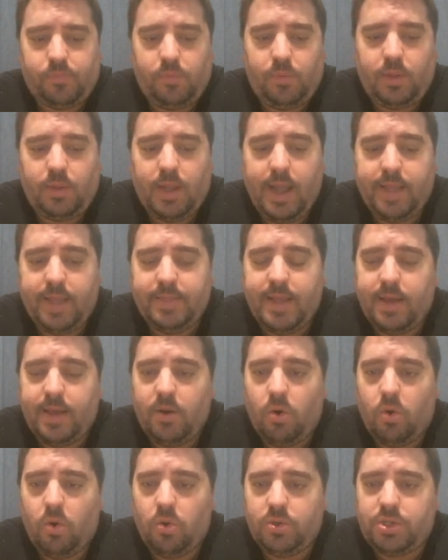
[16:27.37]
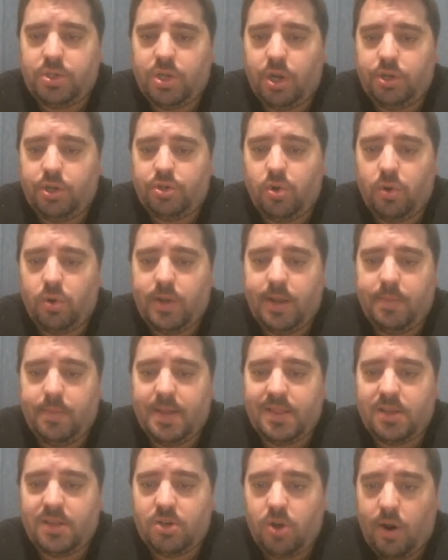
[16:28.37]
And then also talking
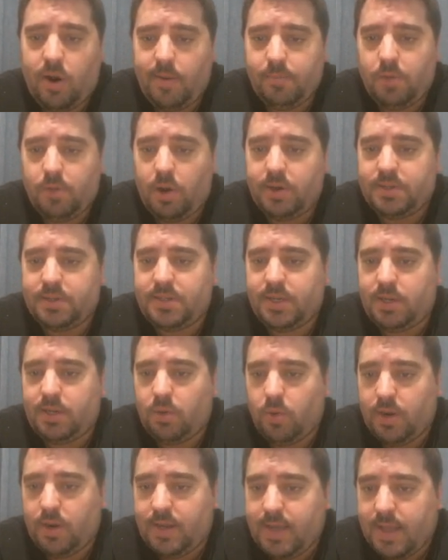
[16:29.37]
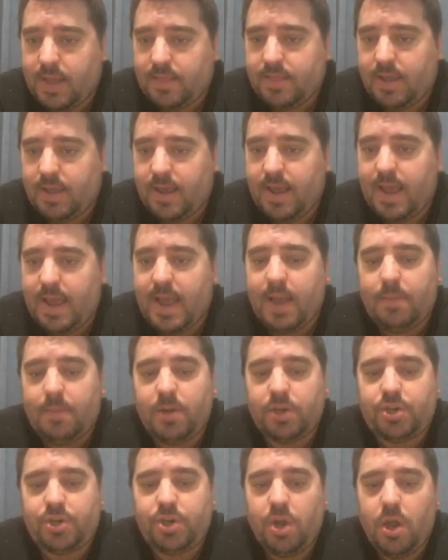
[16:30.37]
about the timelines that you want to get there. How
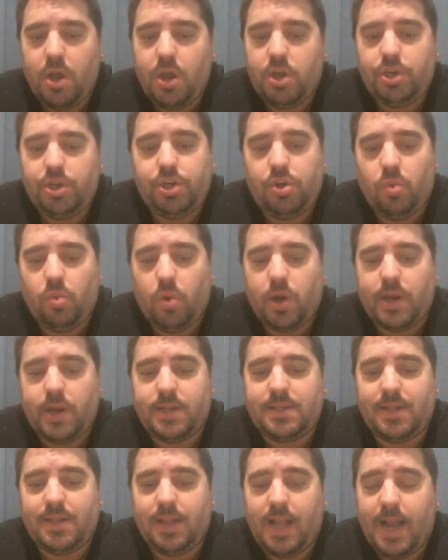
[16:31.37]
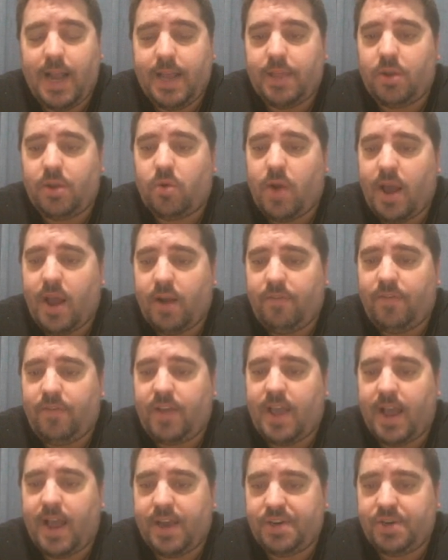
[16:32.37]
much do you want to delay the
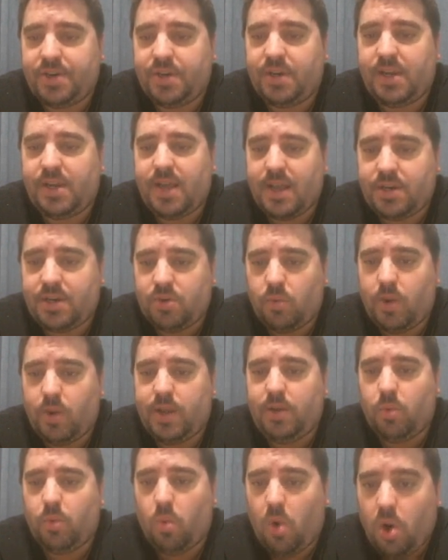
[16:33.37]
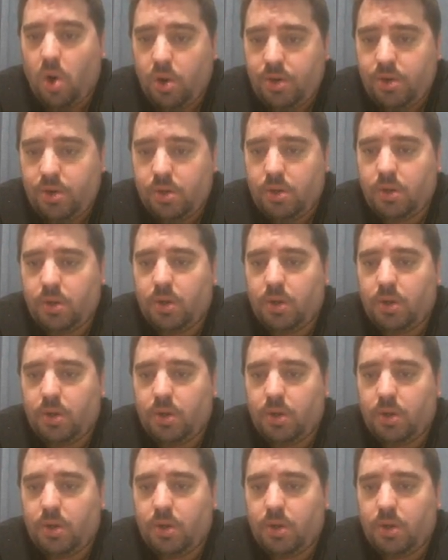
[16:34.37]
gratification to get to where you want?